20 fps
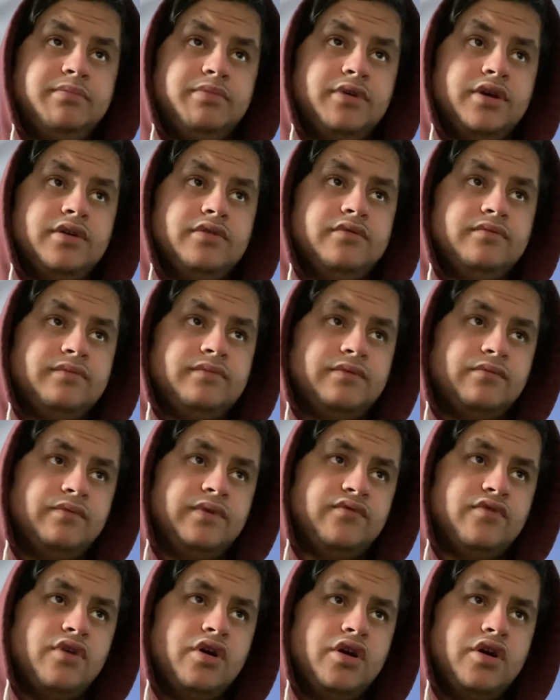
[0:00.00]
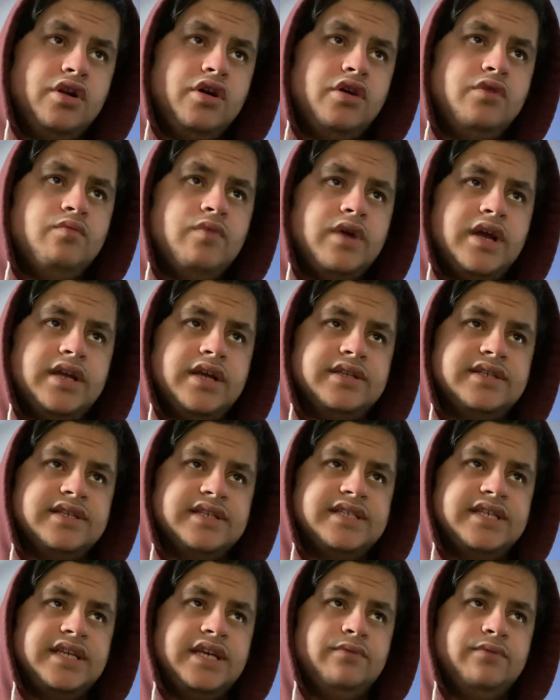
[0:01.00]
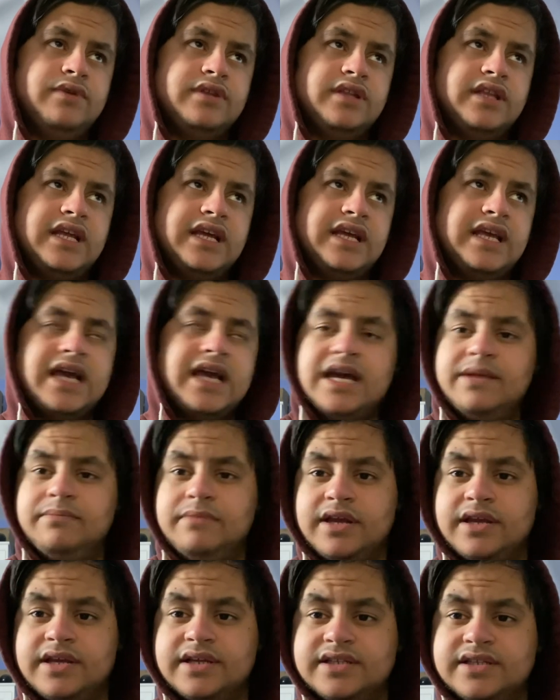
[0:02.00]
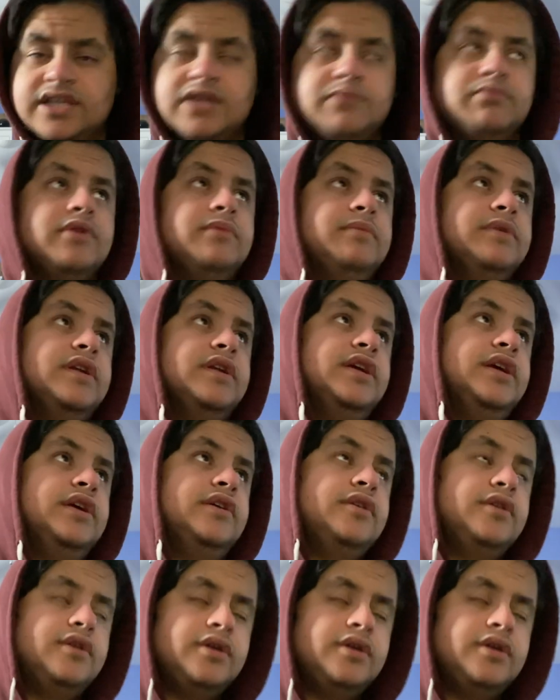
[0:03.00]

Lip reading: but we've got a long way to see whether they can make it to the Premier League.